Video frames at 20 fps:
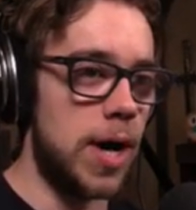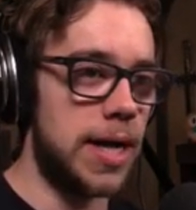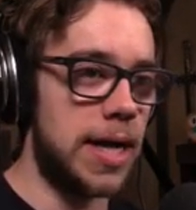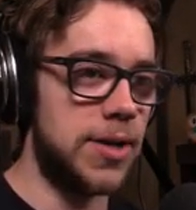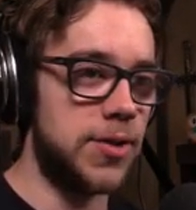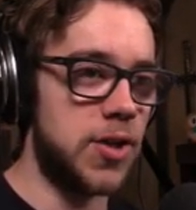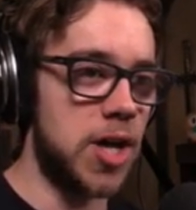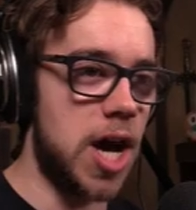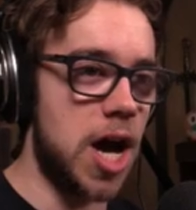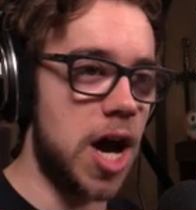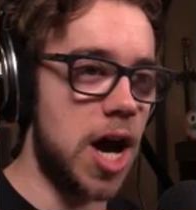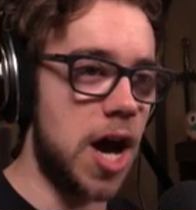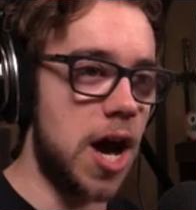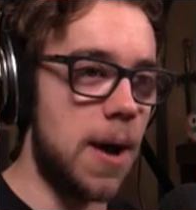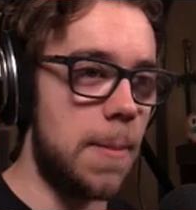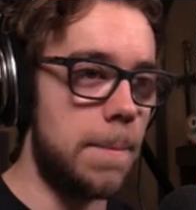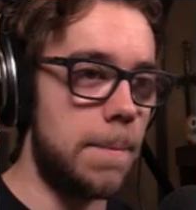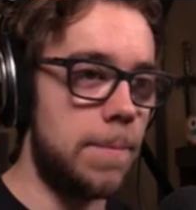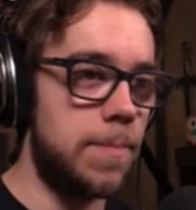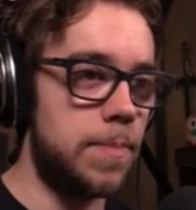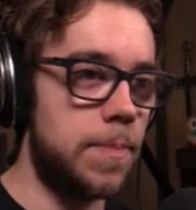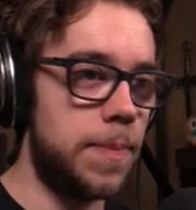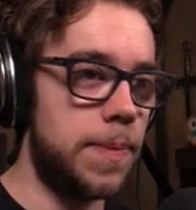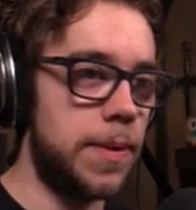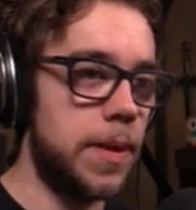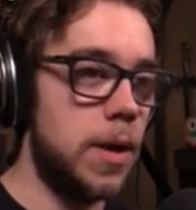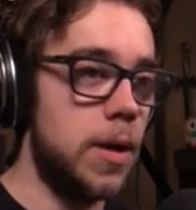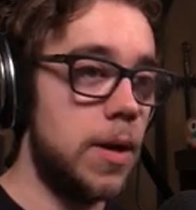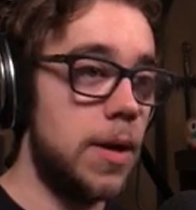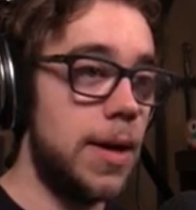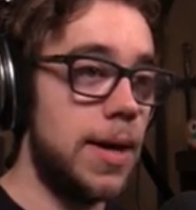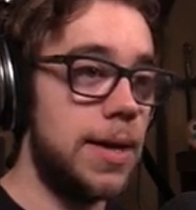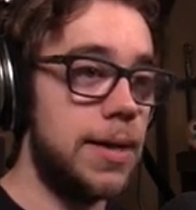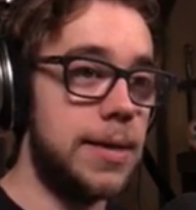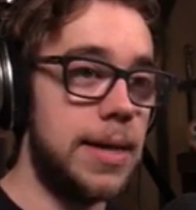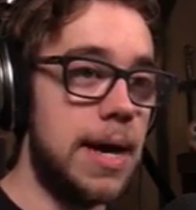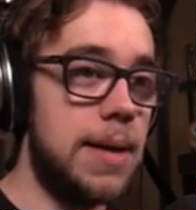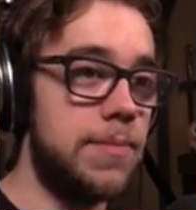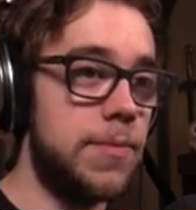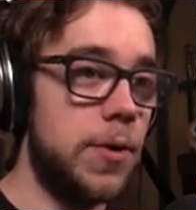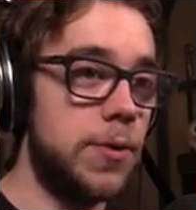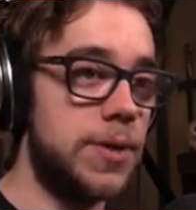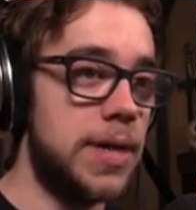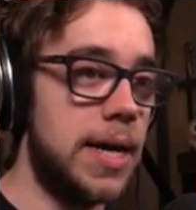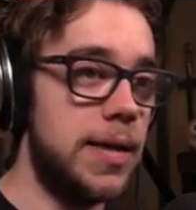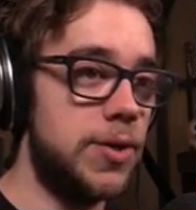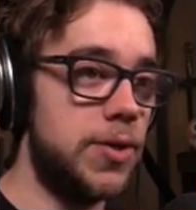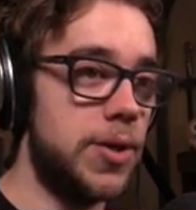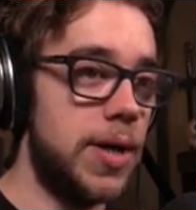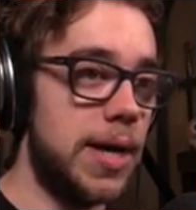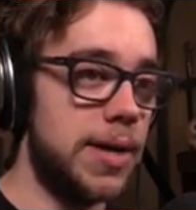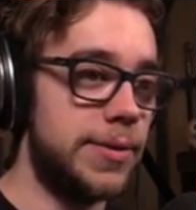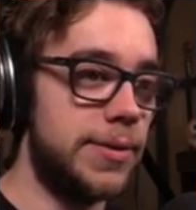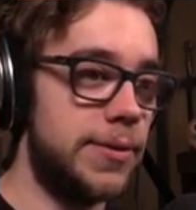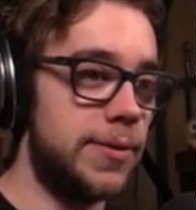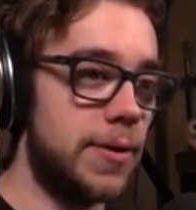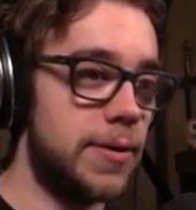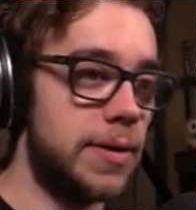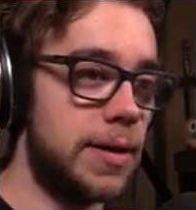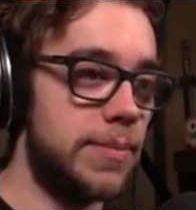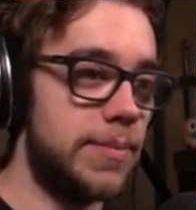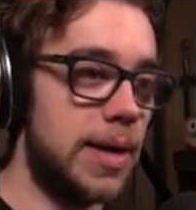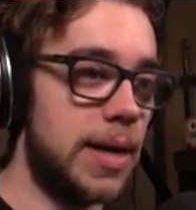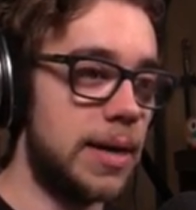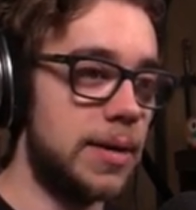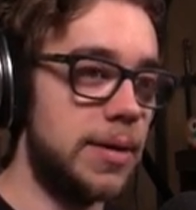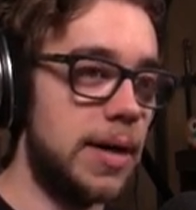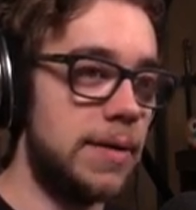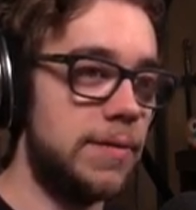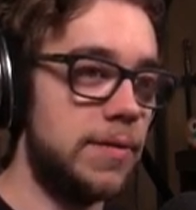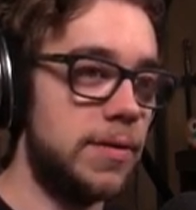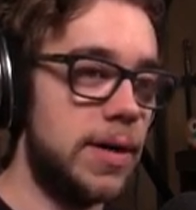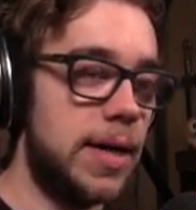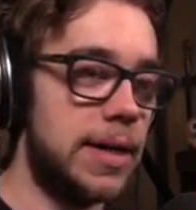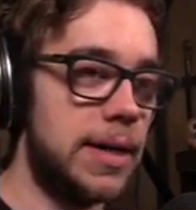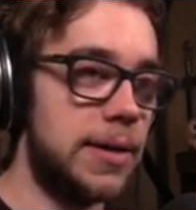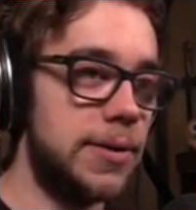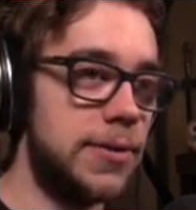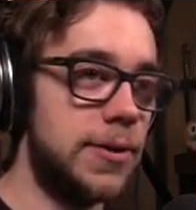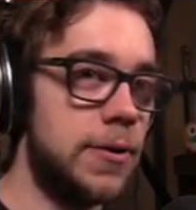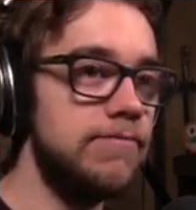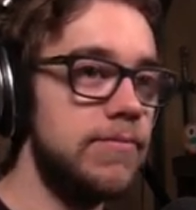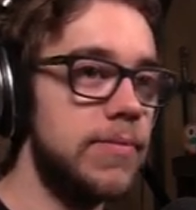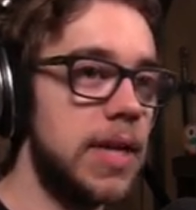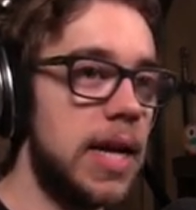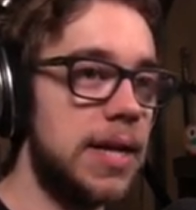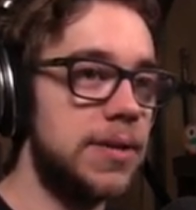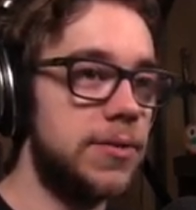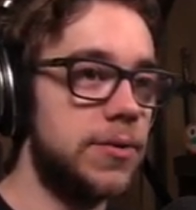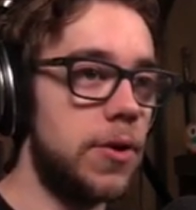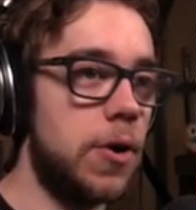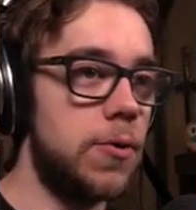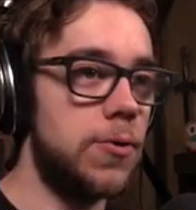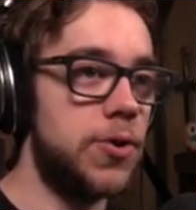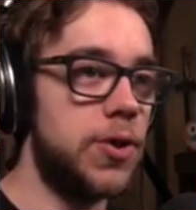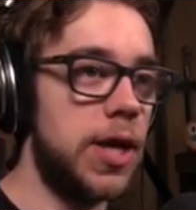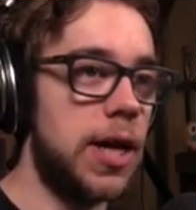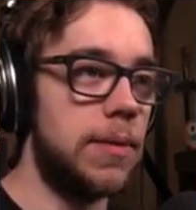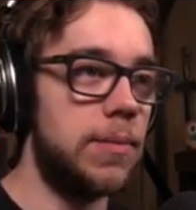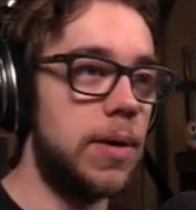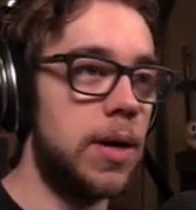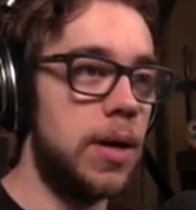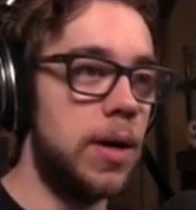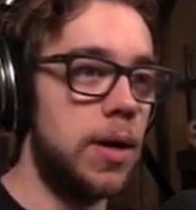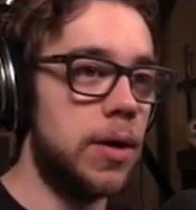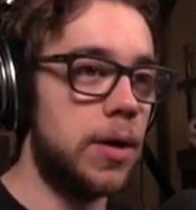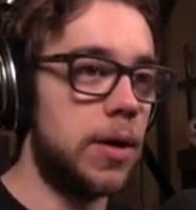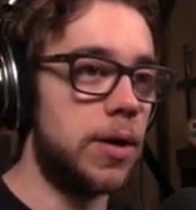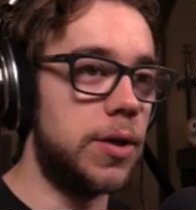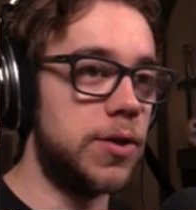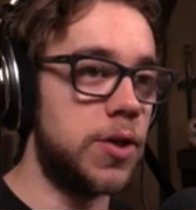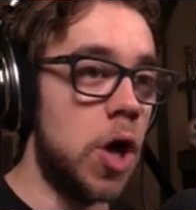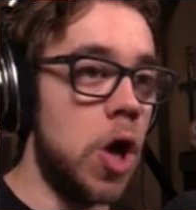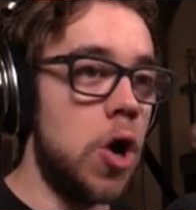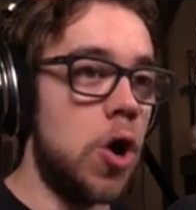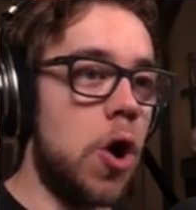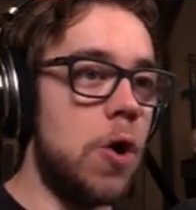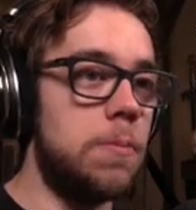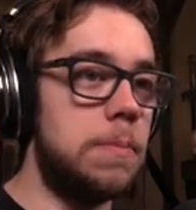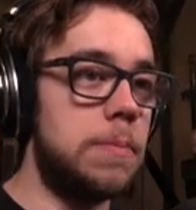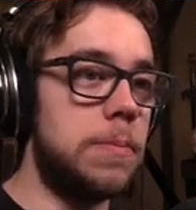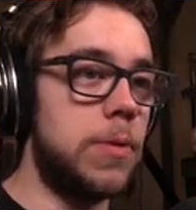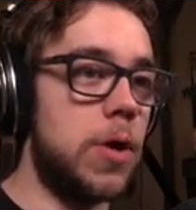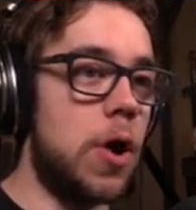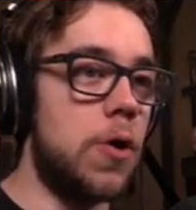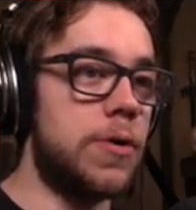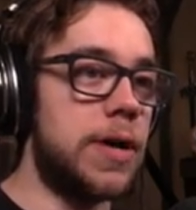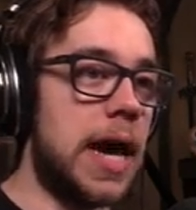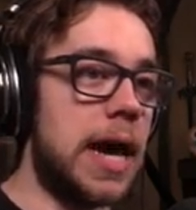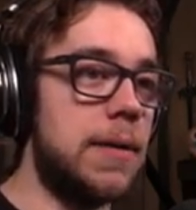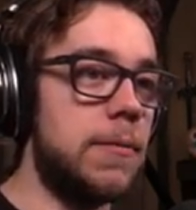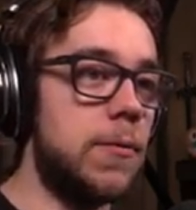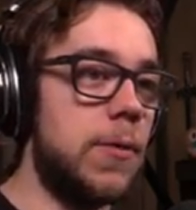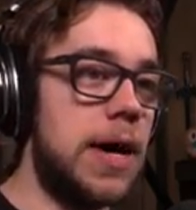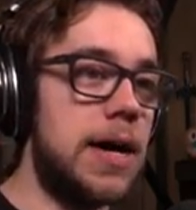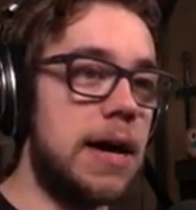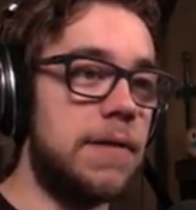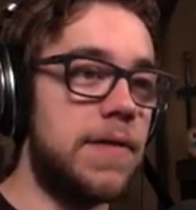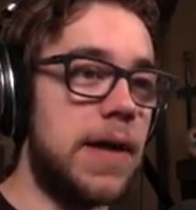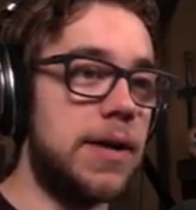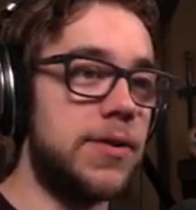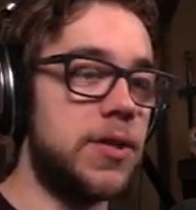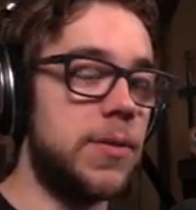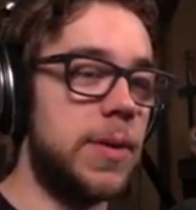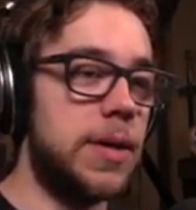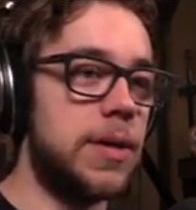is up? Yep, those headshots certainly make life a lot easier. That's a darn shame. Could have. Oh, okay. Well, I found someone.